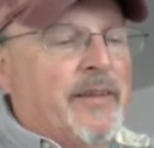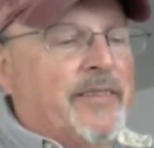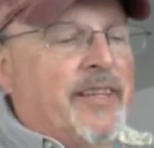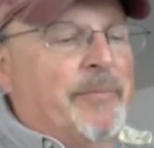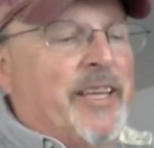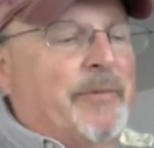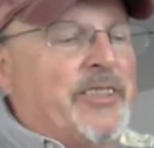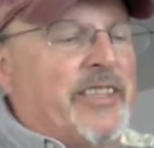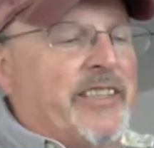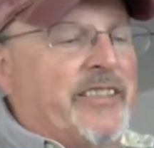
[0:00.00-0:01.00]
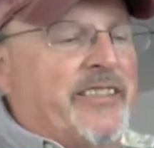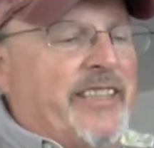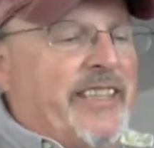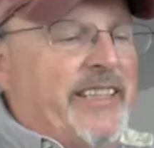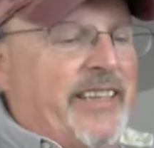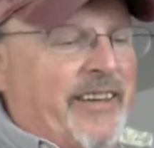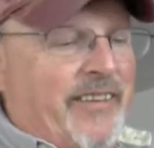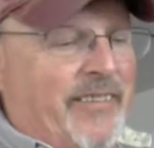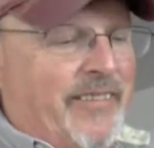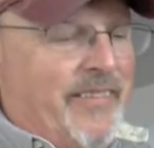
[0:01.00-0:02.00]
sometimes you can see in
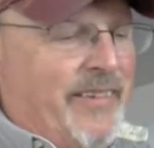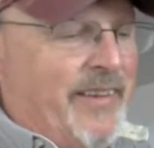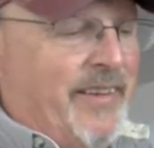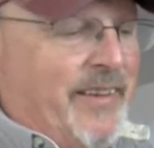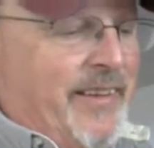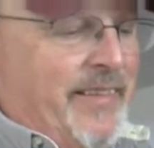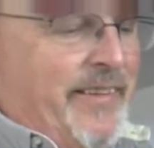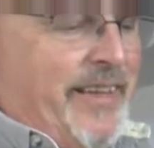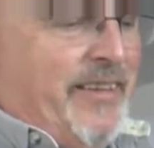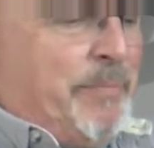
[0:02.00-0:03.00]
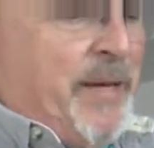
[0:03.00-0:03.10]
there that it's